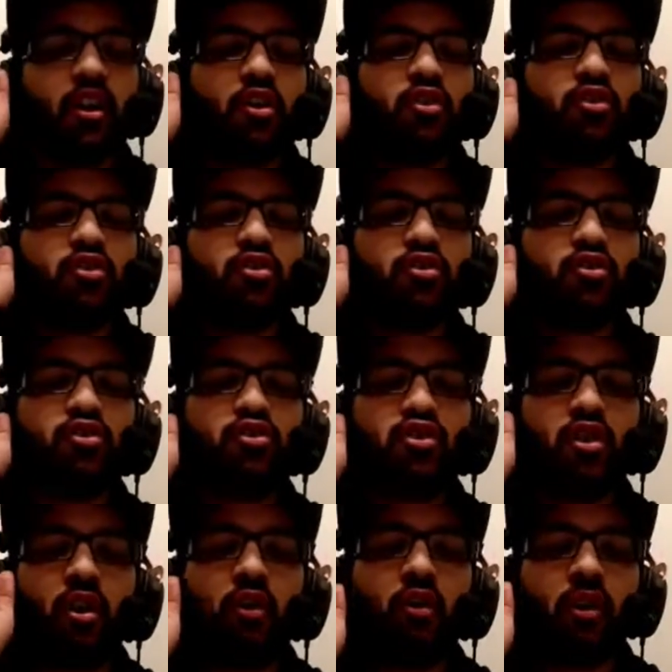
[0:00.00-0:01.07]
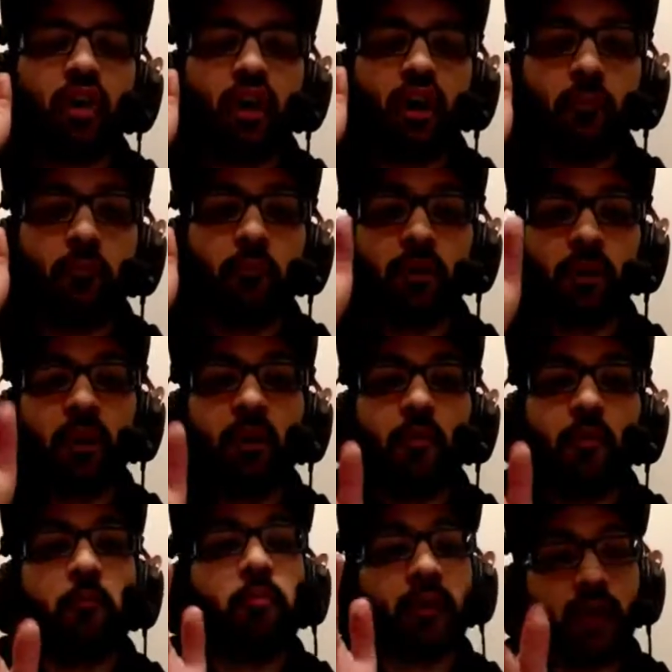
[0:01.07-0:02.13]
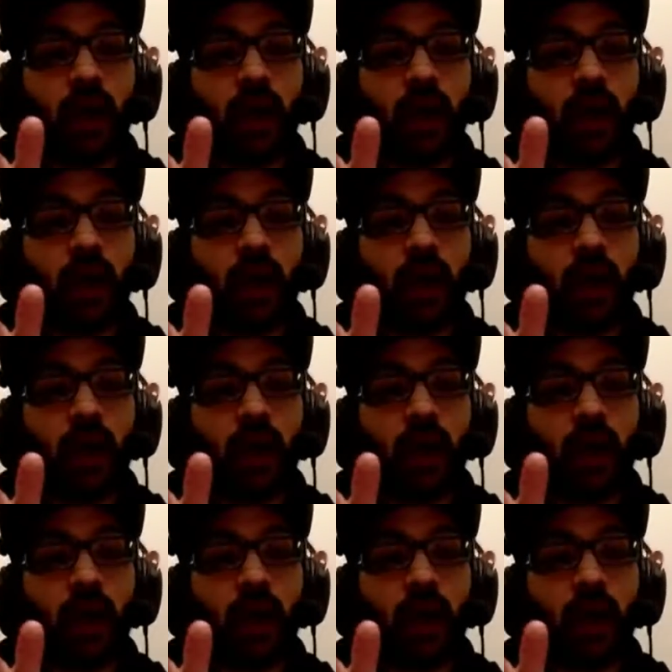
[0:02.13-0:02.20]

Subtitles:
nothing to do with RJ Barrett.